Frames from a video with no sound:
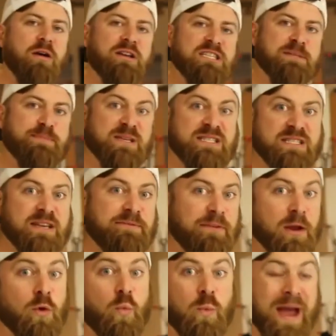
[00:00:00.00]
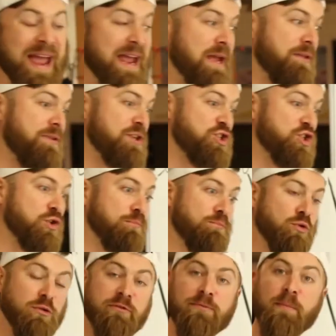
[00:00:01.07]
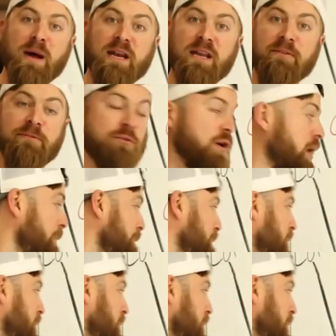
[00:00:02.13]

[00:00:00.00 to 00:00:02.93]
a specific way that you move money from